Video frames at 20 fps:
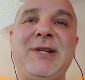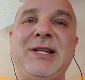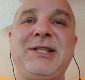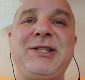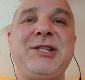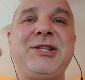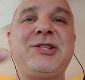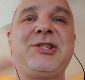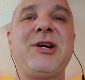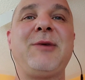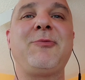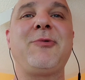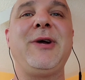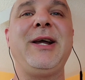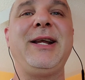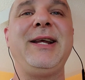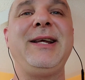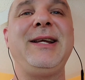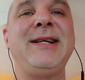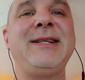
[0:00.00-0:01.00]
Let's just jump
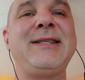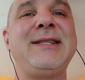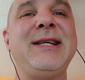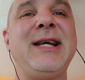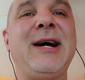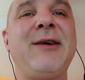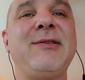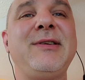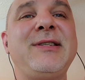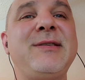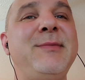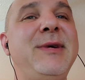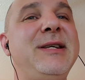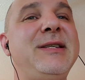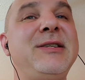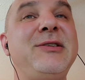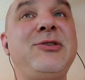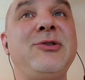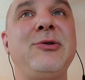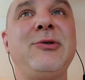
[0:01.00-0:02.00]
right in and see how this
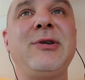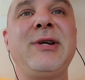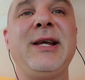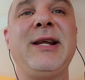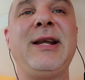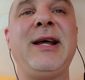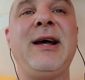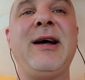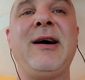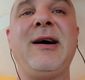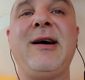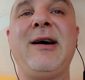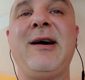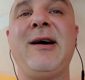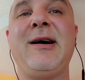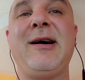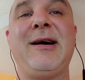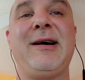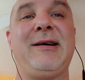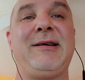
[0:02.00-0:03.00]
amazing tool can
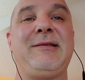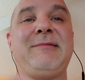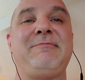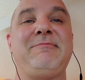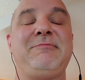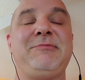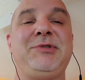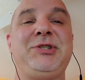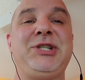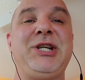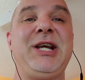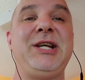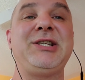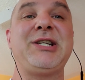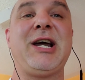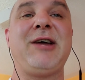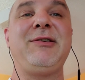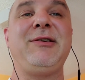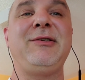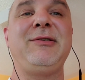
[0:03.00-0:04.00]

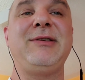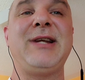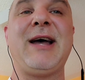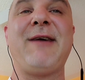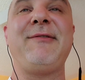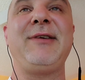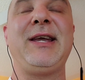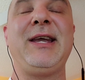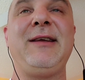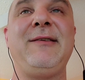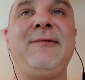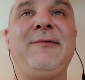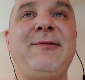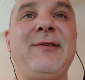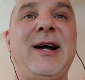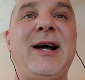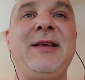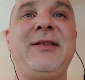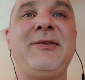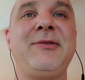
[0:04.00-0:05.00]
change how you navigate and
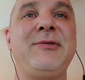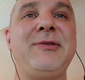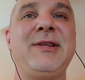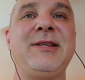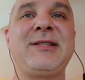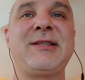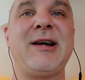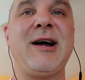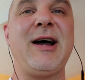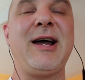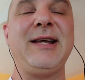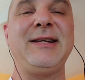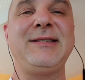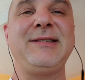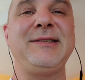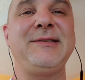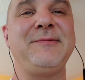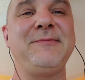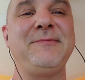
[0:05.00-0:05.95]
fly through the skies.